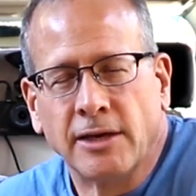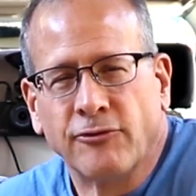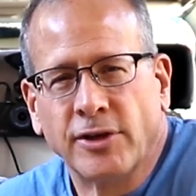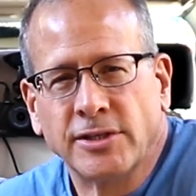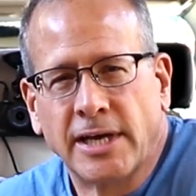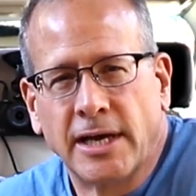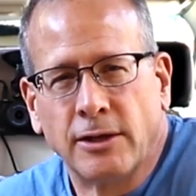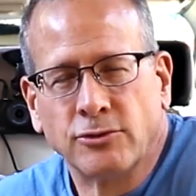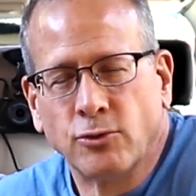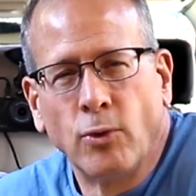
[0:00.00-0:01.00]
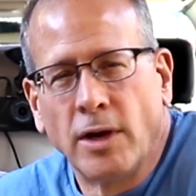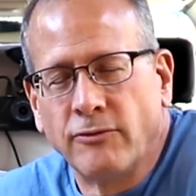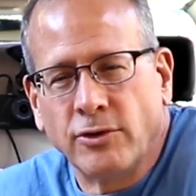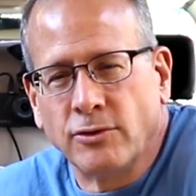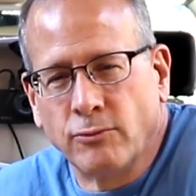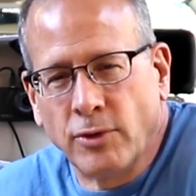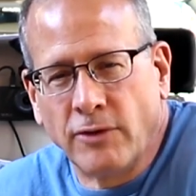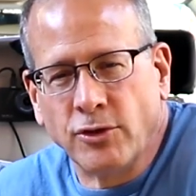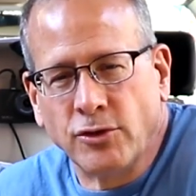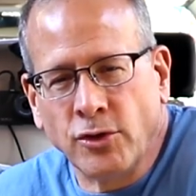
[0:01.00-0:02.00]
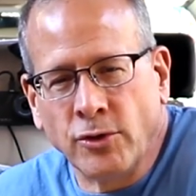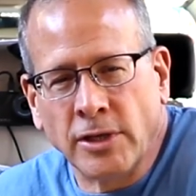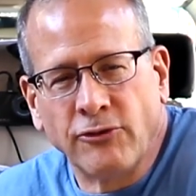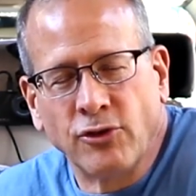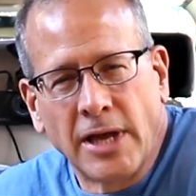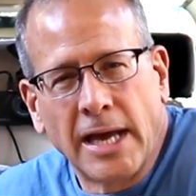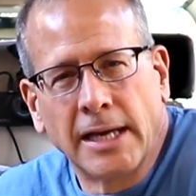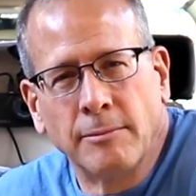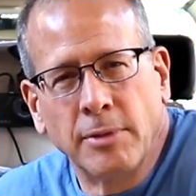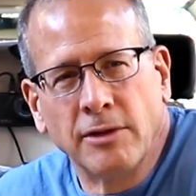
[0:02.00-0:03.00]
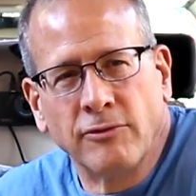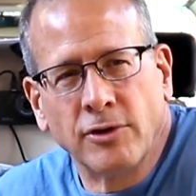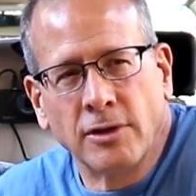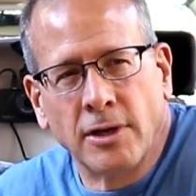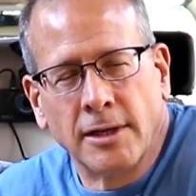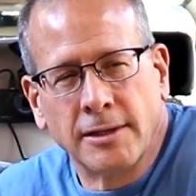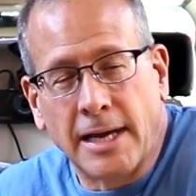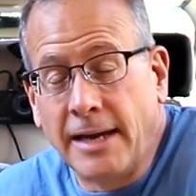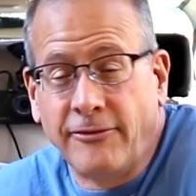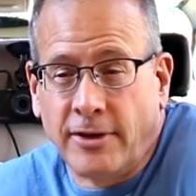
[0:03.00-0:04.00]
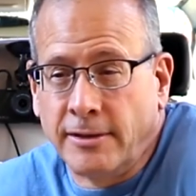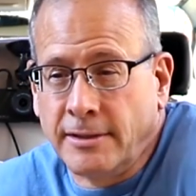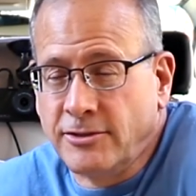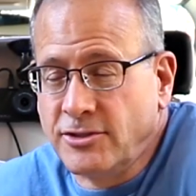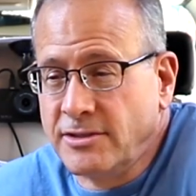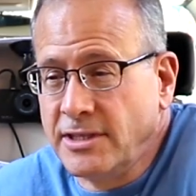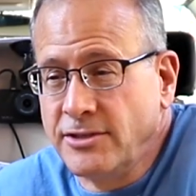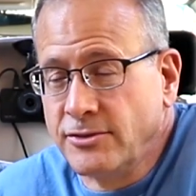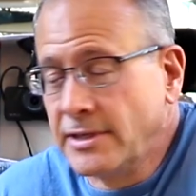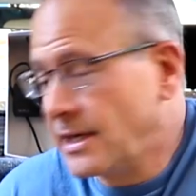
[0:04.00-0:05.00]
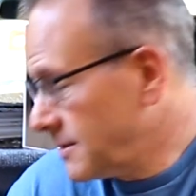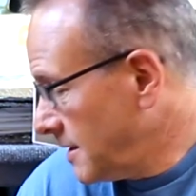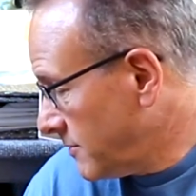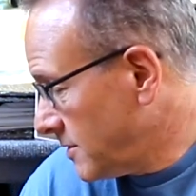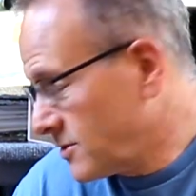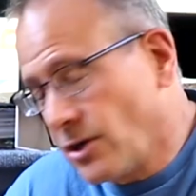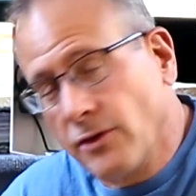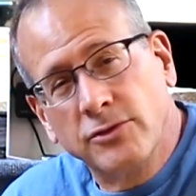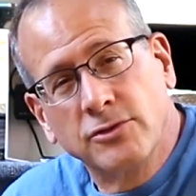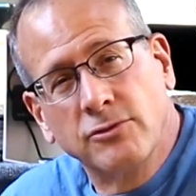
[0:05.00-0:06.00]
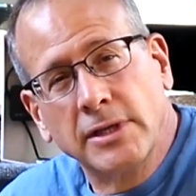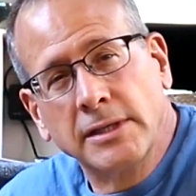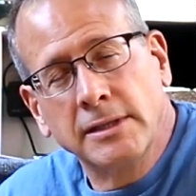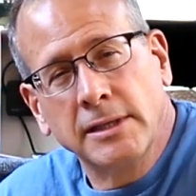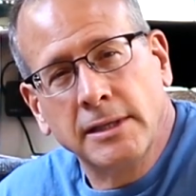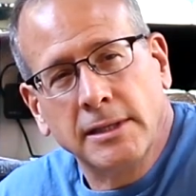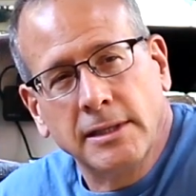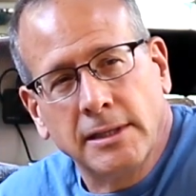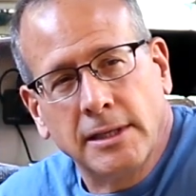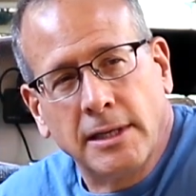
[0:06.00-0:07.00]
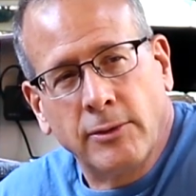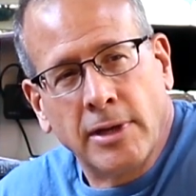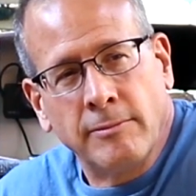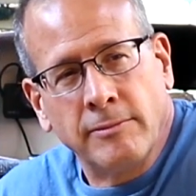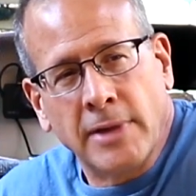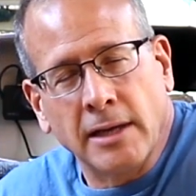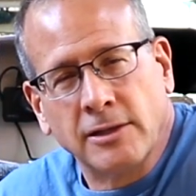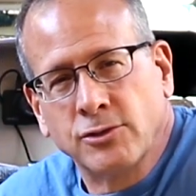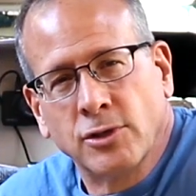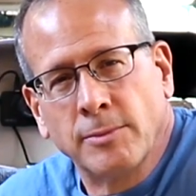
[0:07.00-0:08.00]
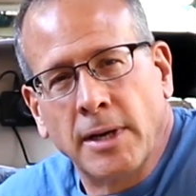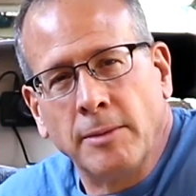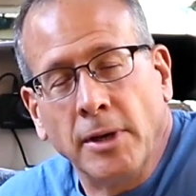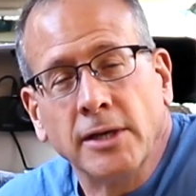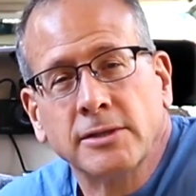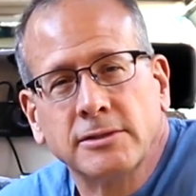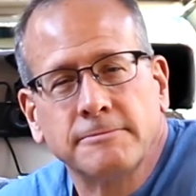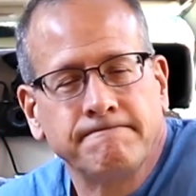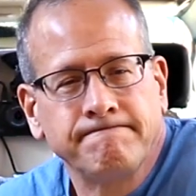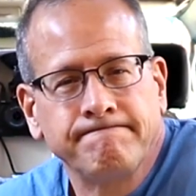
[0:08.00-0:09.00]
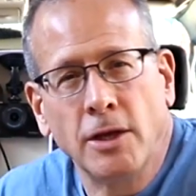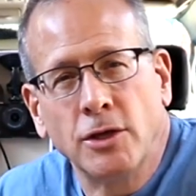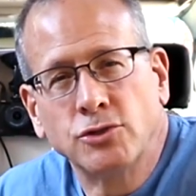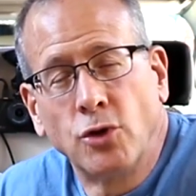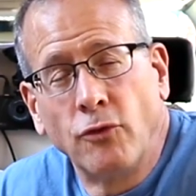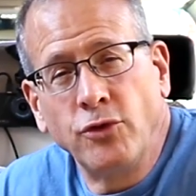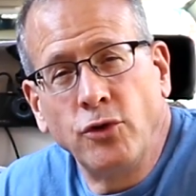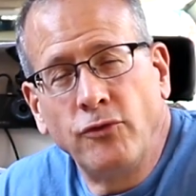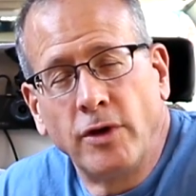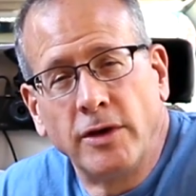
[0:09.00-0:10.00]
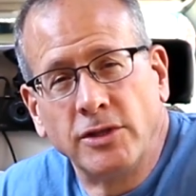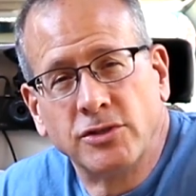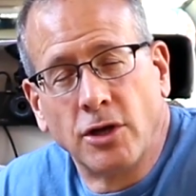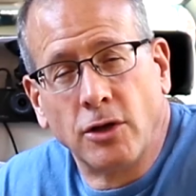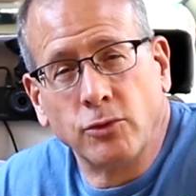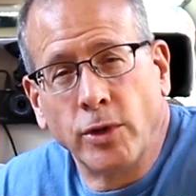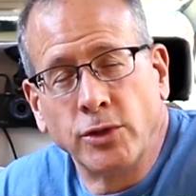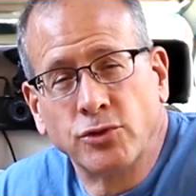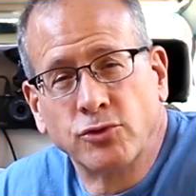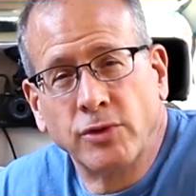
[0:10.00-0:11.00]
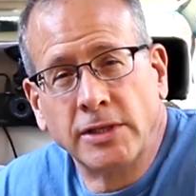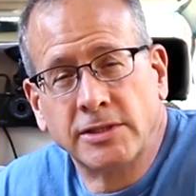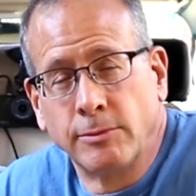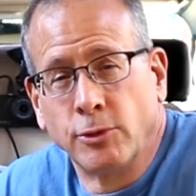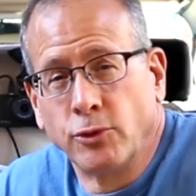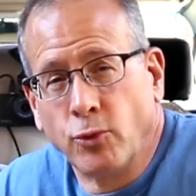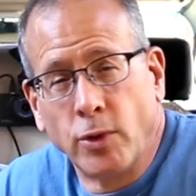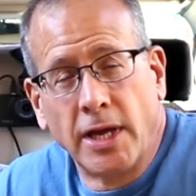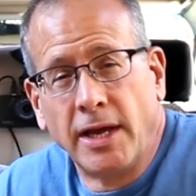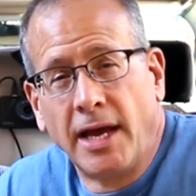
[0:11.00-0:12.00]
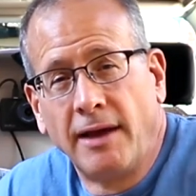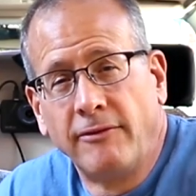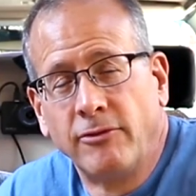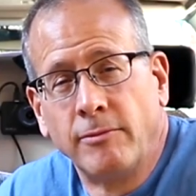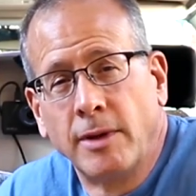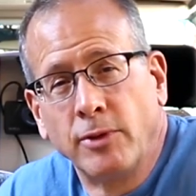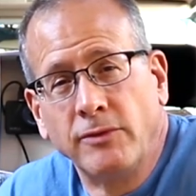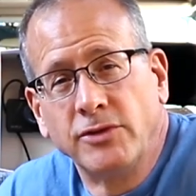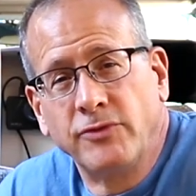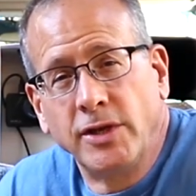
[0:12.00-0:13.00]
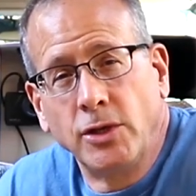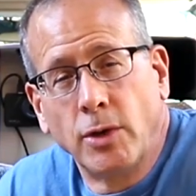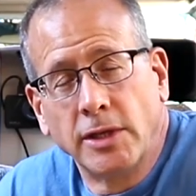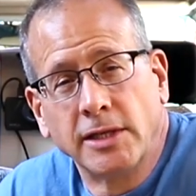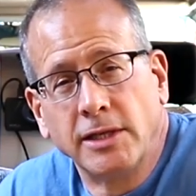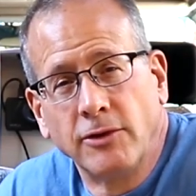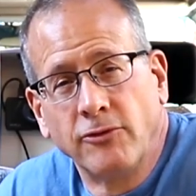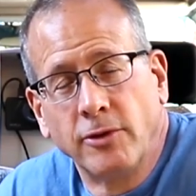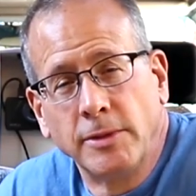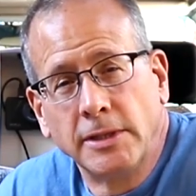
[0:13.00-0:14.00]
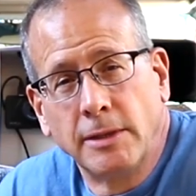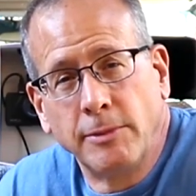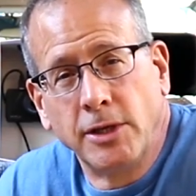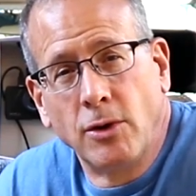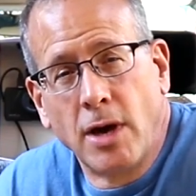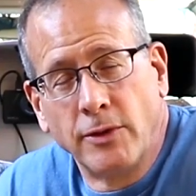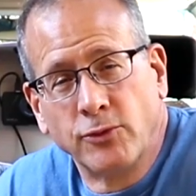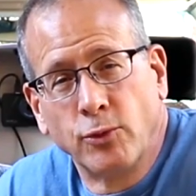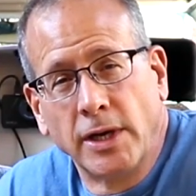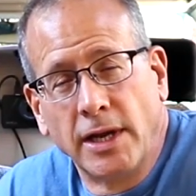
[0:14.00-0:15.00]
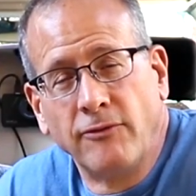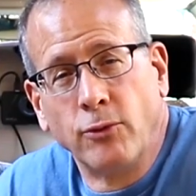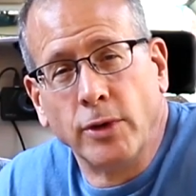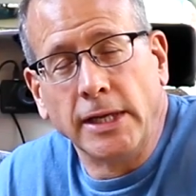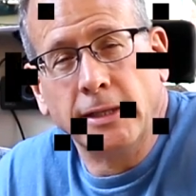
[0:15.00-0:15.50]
at a friend's house, or whatever you're doing, if you're not going to be there very long, I found it's just easier not to even install the screen when I'm not concerned about bugs. So if you've installed a window screen similar to the one I have from my previous video, I'd like to hear from you and let me know how that's working out for you.